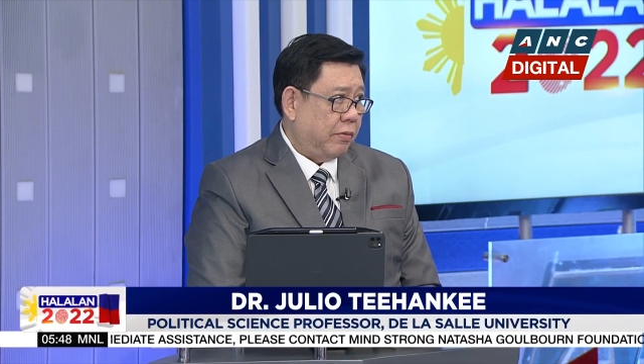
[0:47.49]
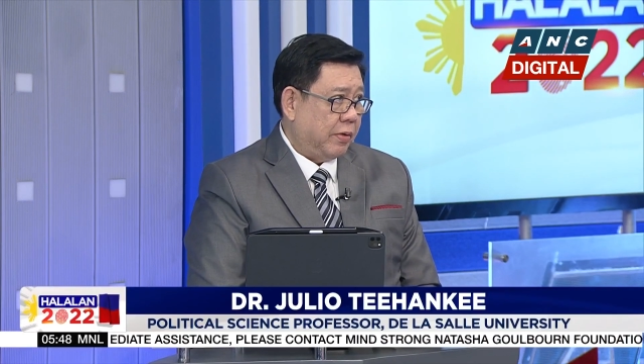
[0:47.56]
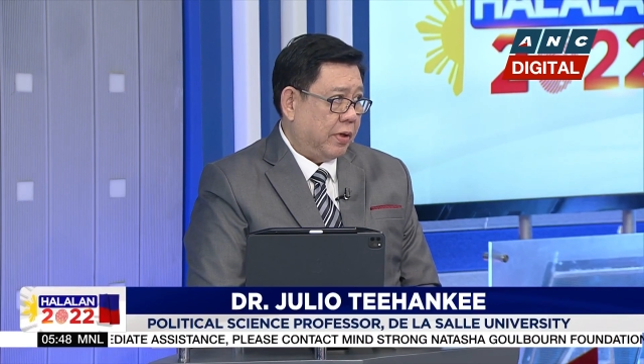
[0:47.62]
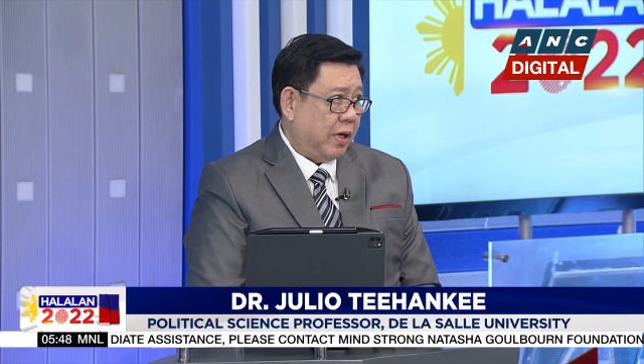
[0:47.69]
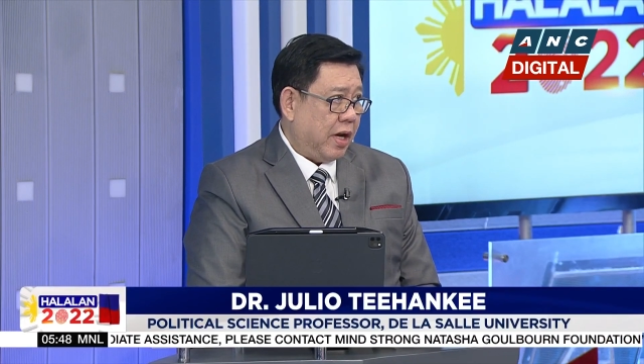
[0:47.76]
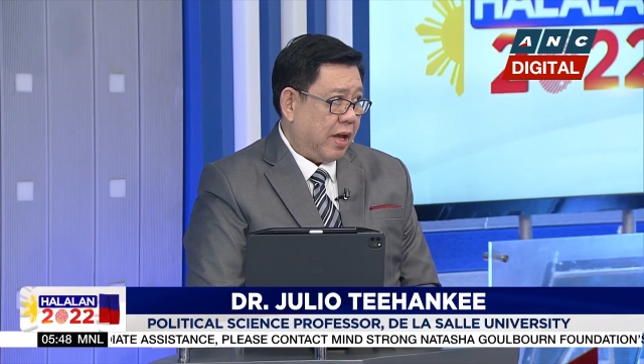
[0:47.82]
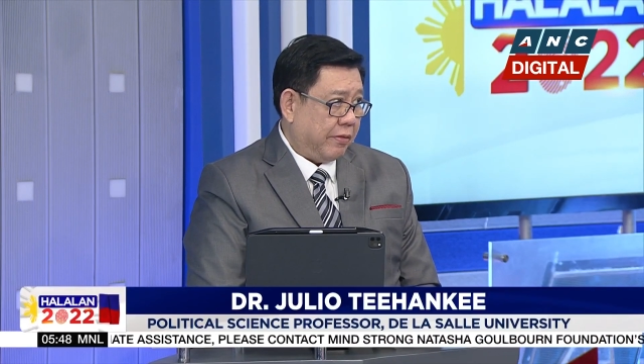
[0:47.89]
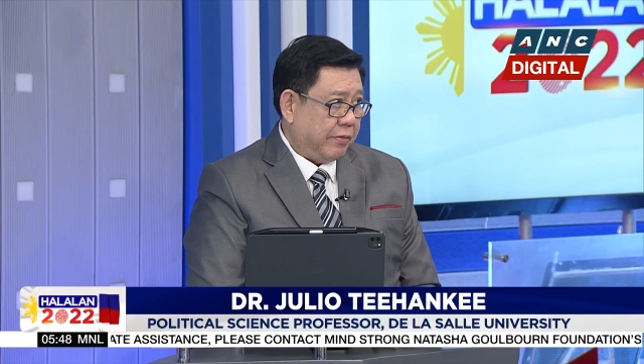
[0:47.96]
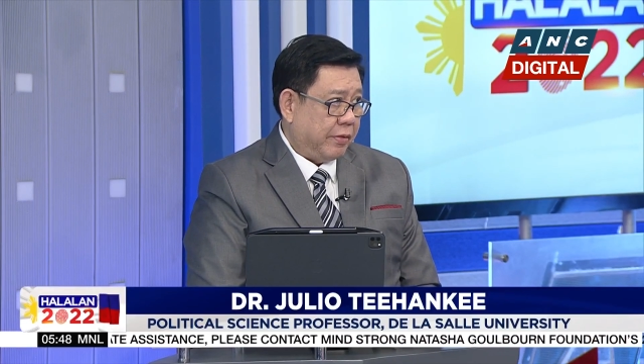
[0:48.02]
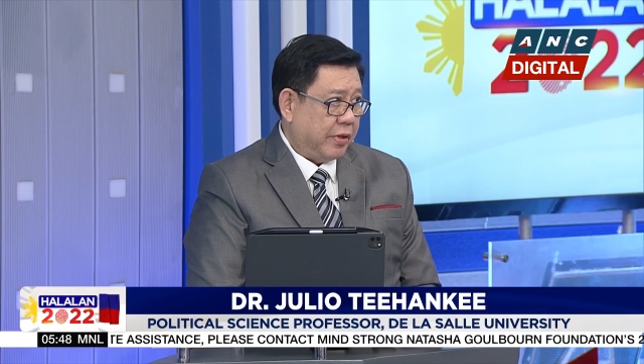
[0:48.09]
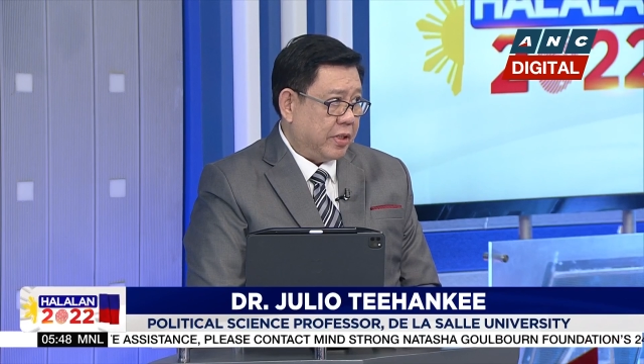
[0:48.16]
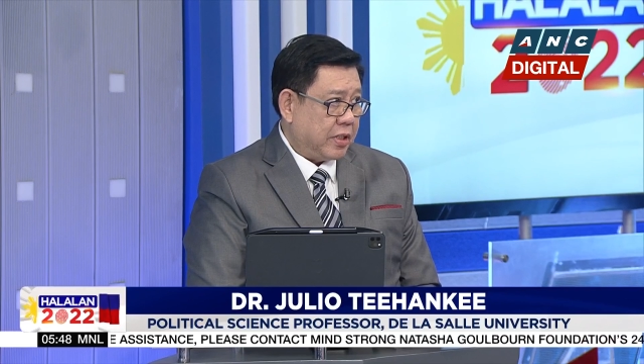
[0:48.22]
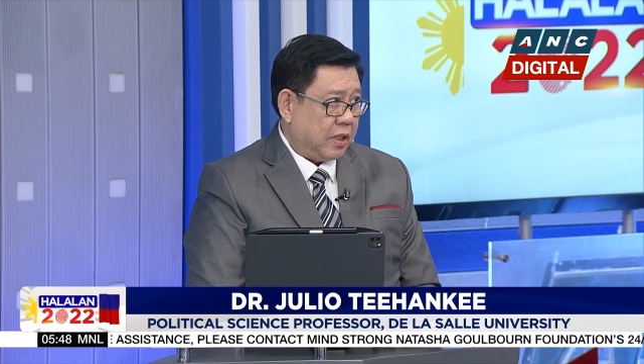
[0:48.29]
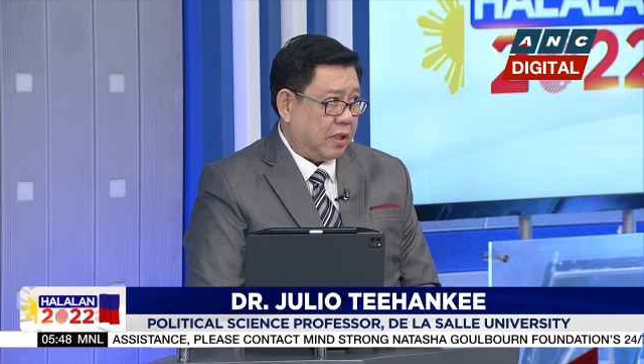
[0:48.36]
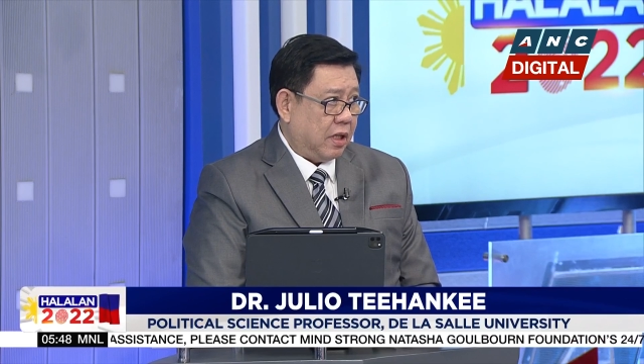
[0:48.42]
her
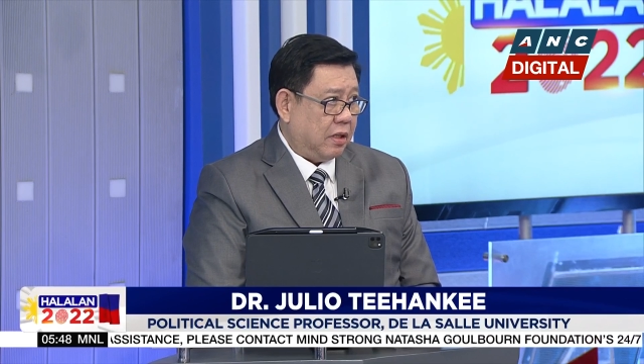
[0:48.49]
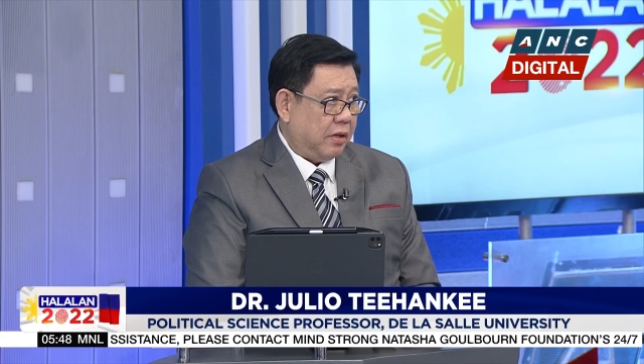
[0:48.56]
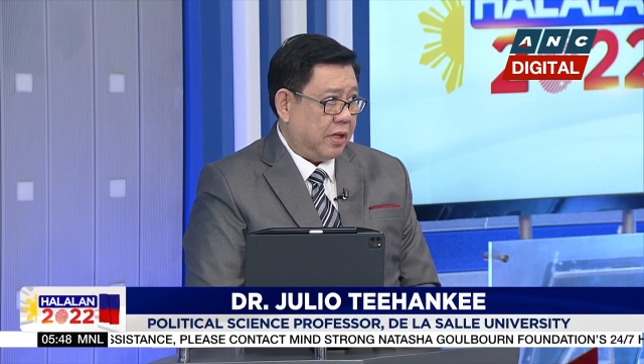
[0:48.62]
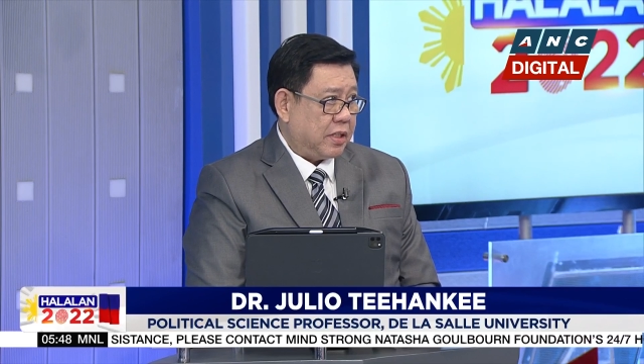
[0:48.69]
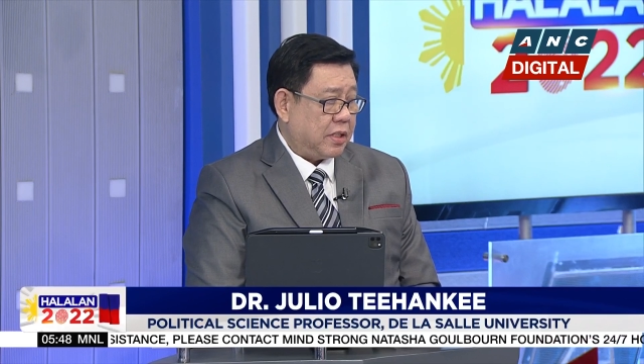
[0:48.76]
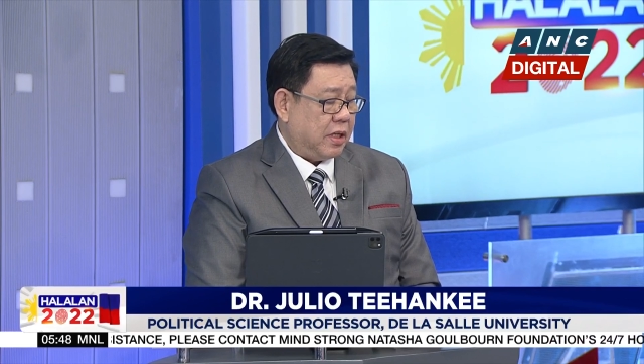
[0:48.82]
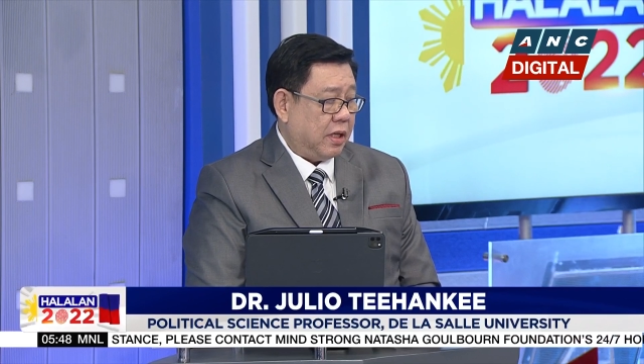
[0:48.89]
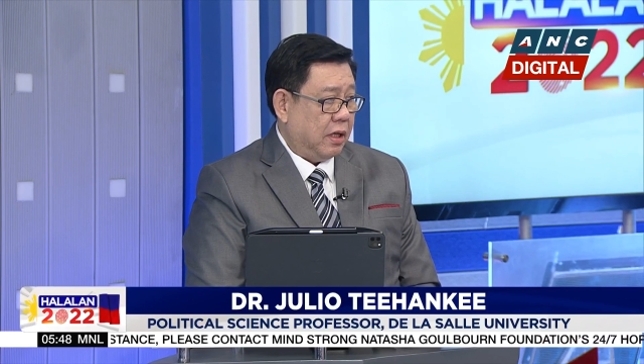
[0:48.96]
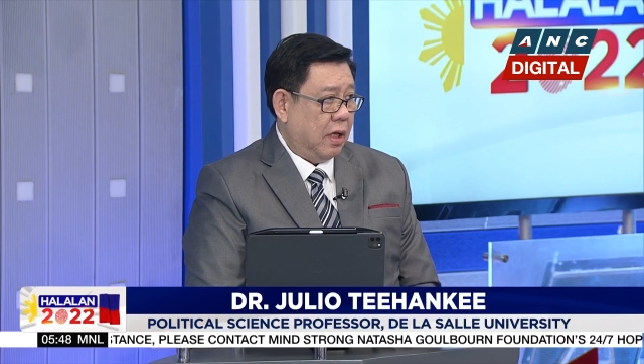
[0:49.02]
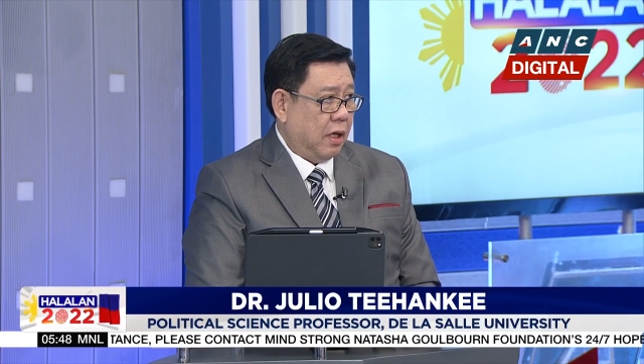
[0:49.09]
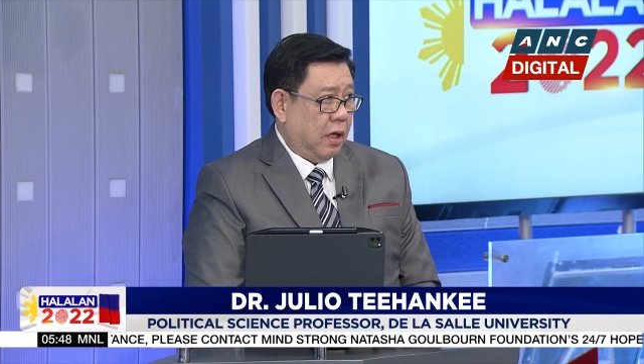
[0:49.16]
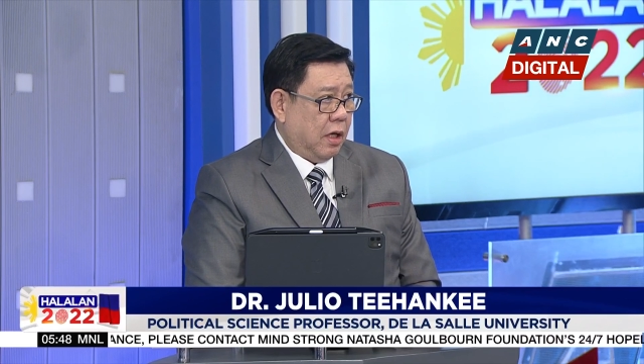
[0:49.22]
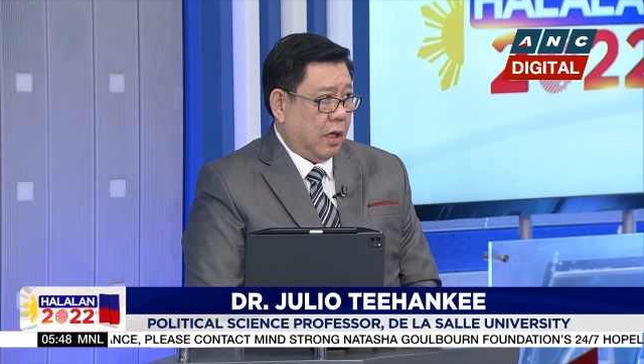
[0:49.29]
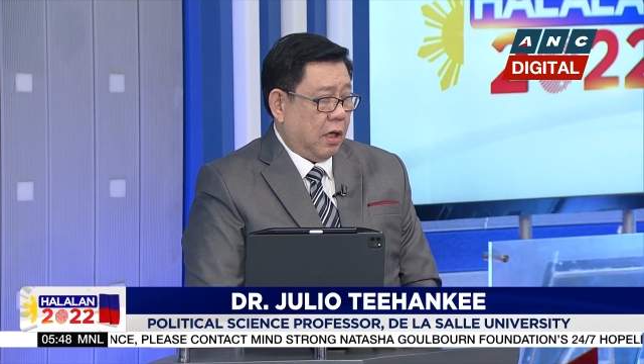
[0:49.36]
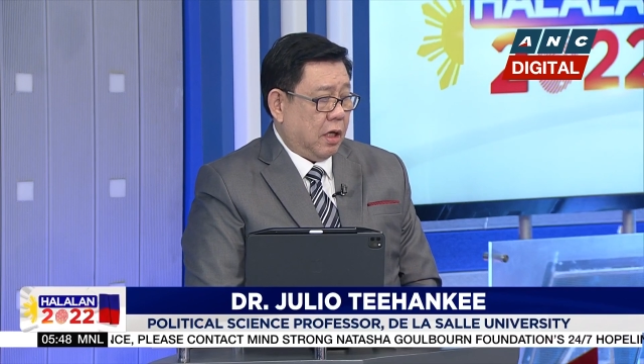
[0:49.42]
efforts at addressing
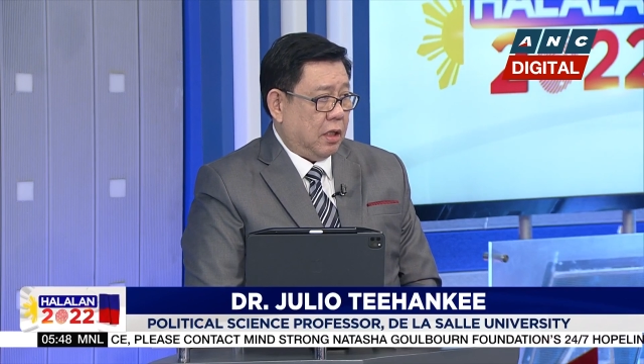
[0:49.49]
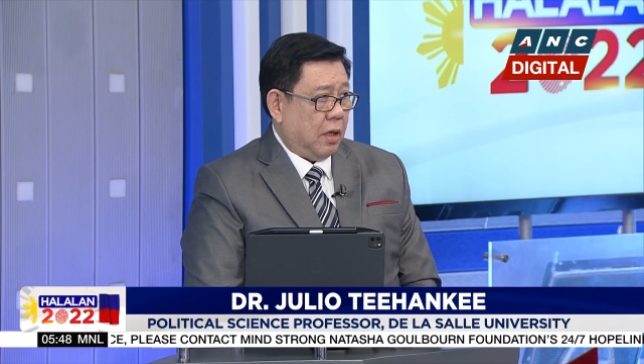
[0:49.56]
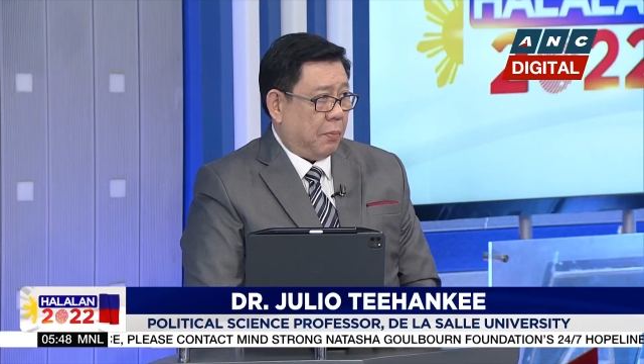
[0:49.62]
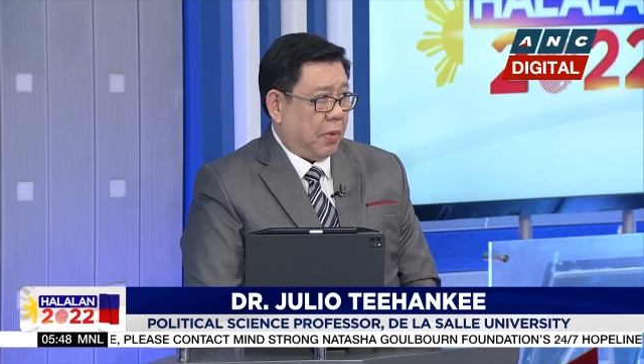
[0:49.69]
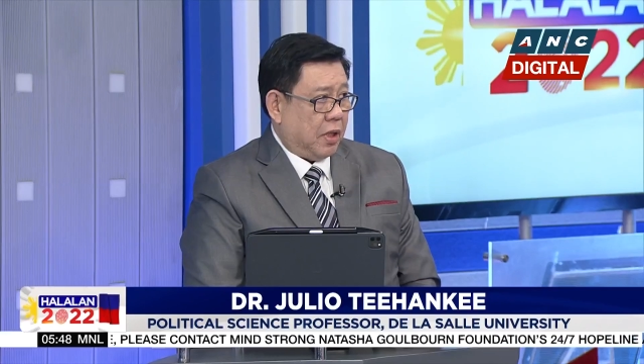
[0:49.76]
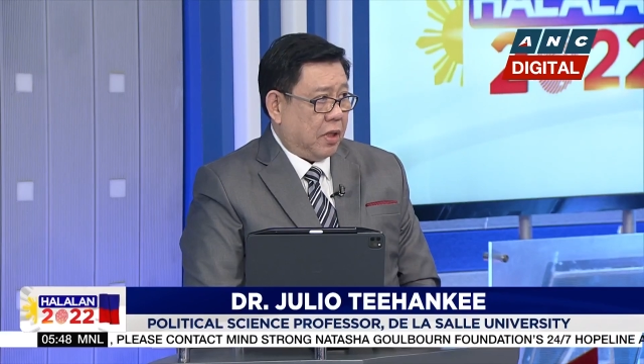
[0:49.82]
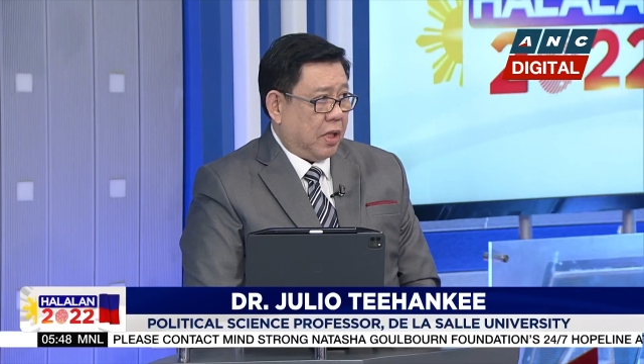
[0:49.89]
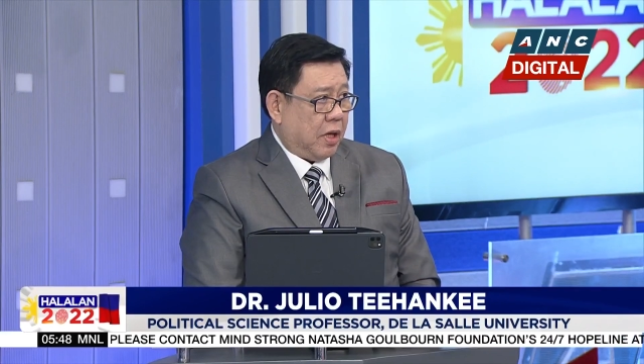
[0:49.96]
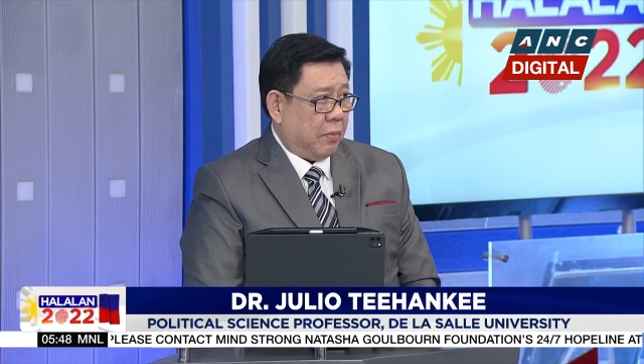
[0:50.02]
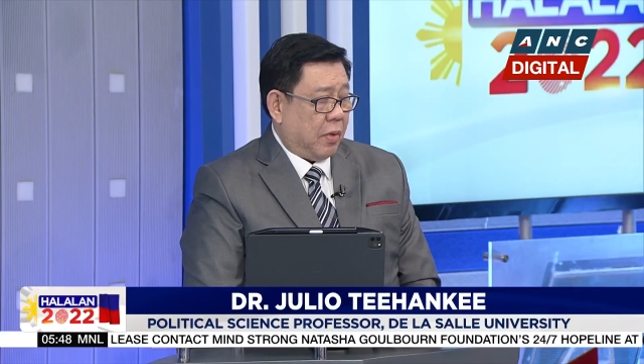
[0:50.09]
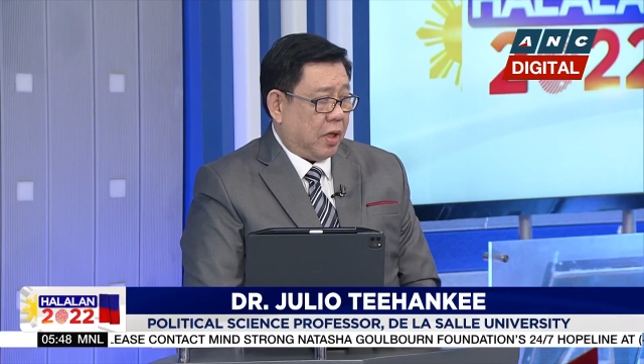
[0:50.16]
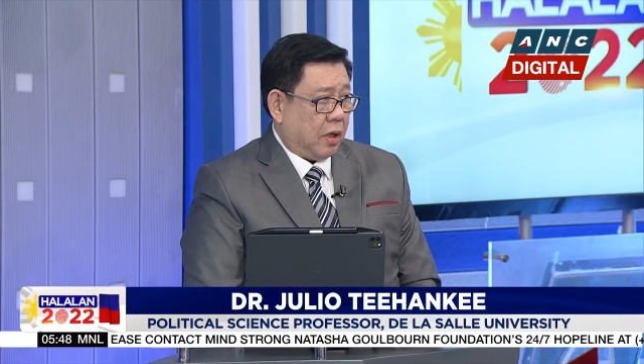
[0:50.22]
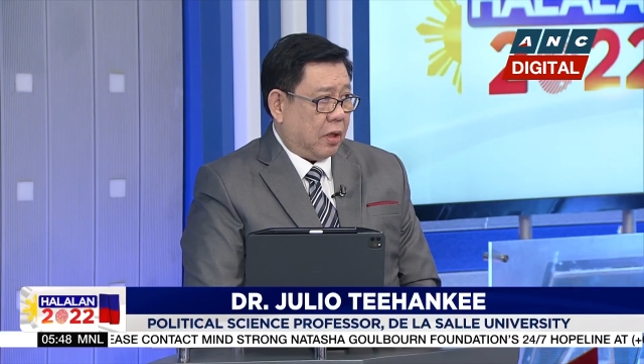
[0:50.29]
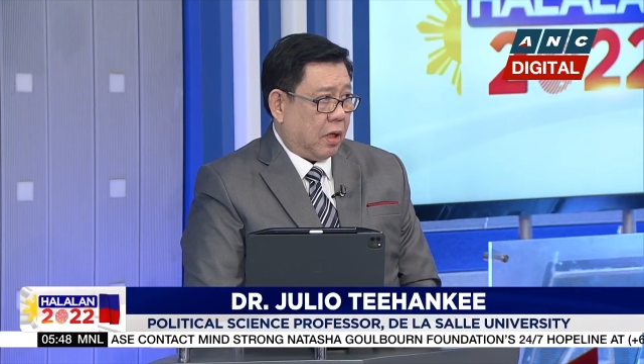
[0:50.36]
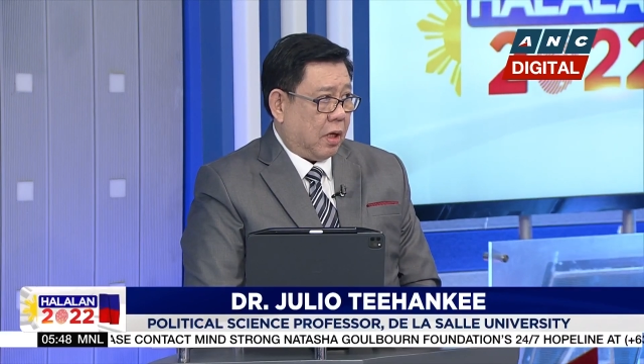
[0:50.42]
the pandemic.